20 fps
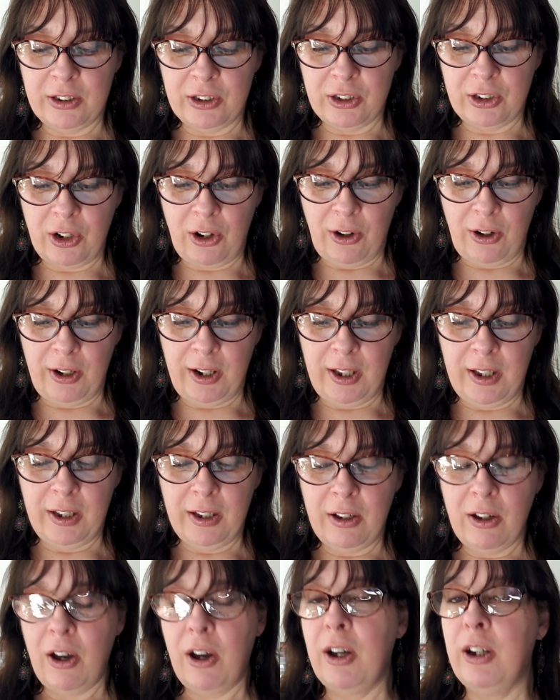
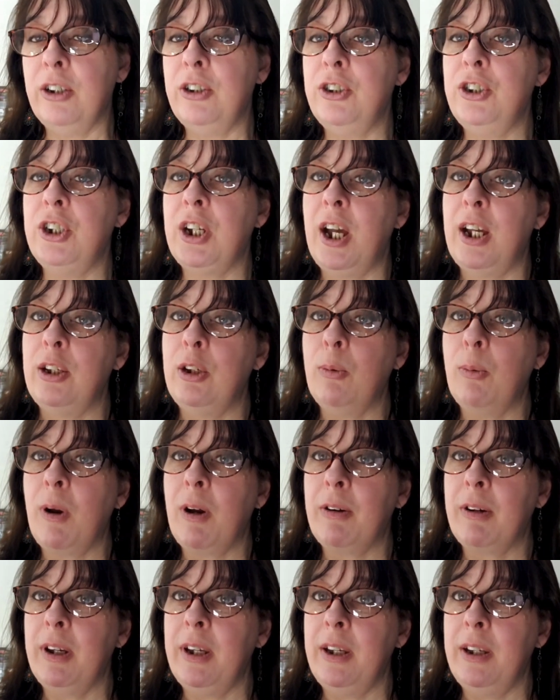starting on
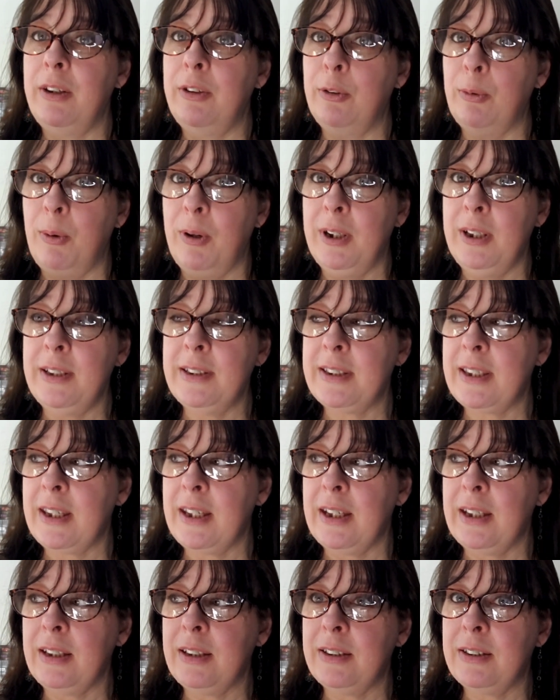January
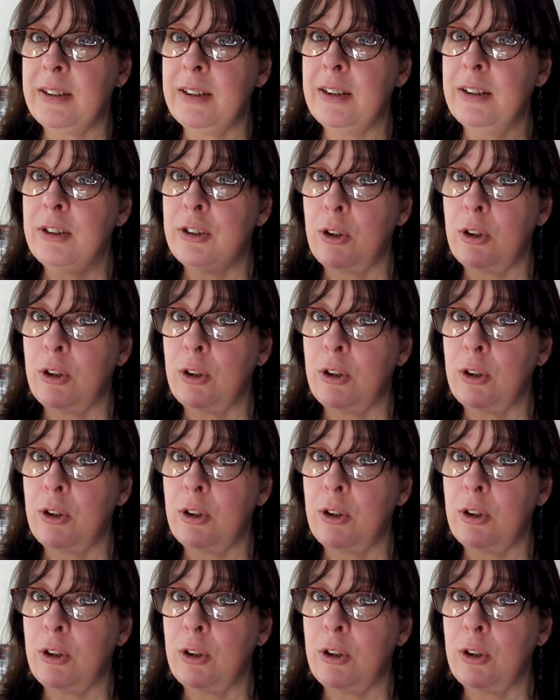26th,